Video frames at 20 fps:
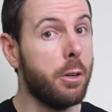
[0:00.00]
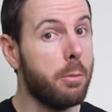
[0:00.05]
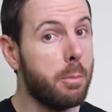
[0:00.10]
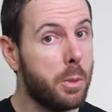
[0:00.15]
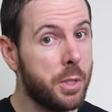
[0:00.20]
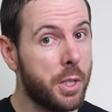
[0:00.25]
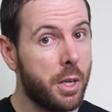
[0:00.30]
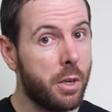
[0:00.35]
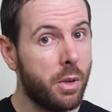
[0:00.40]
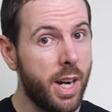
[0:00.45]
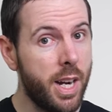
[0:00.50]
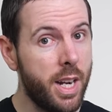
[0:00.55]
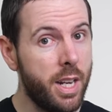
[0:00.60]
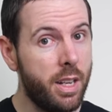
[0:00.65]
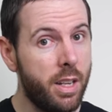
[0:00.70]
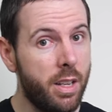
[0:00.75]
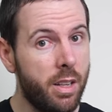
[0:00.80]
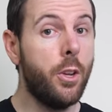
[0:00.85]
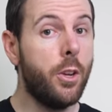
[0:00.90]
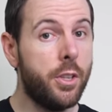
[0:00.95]
thermals are
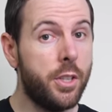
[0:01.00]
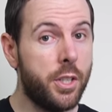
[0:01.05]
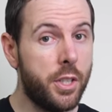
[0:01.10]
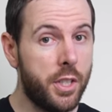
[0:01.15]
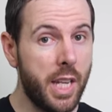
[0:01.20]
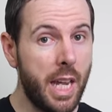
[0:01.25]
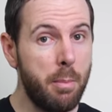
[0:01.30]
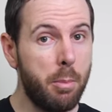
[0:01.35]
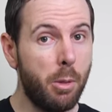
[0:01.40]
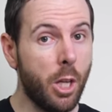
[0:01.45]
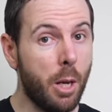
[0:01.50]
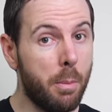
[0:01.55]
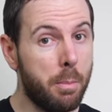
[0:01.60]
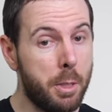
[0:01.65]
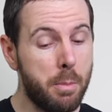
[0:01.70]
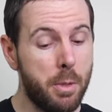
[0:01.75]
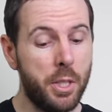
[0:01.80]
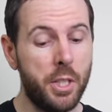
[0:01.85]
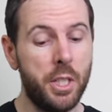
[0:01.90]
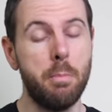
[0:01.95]
great, you can disable
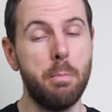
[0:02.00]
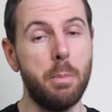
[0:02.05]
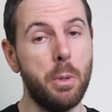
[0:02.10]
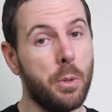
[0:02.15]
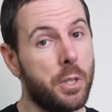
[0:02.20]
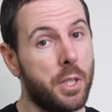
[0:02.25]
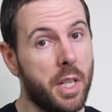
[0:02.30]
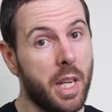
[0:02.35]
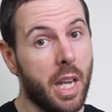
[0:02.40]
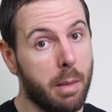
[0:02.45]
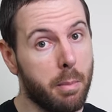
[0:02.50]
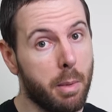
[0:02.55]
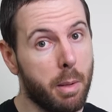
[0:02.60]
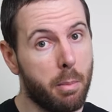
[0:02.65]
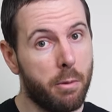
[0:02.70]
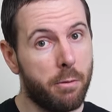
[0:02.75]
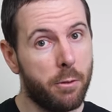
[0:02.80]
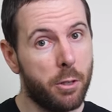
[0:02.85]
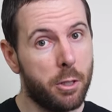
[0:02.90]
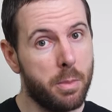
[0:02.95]
Optimus to boost
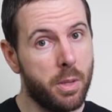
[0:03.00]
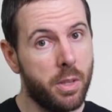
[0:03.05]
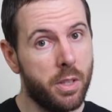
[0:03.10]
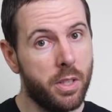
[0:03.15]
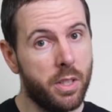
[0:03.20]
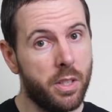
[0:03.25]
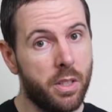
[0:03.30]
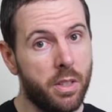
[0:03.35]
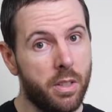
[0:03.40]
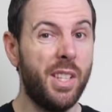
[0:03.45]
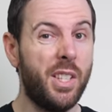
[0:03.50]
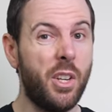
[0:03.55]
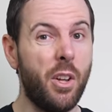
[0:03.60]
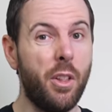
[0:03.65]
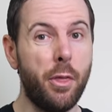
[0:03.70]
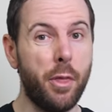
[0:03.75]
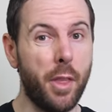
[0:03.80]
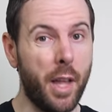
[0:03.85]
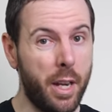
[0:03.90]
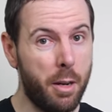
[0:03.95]
gaming performance, it's
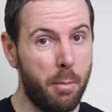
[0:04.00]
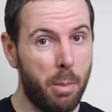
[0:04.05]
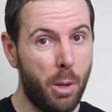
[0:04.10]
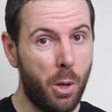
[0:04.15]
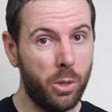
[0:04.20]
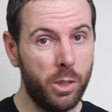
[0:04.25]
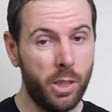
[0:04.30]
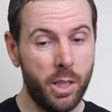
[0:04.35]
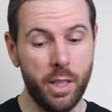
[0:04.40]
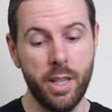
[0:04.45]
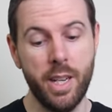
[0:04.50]
got Thunderbolt,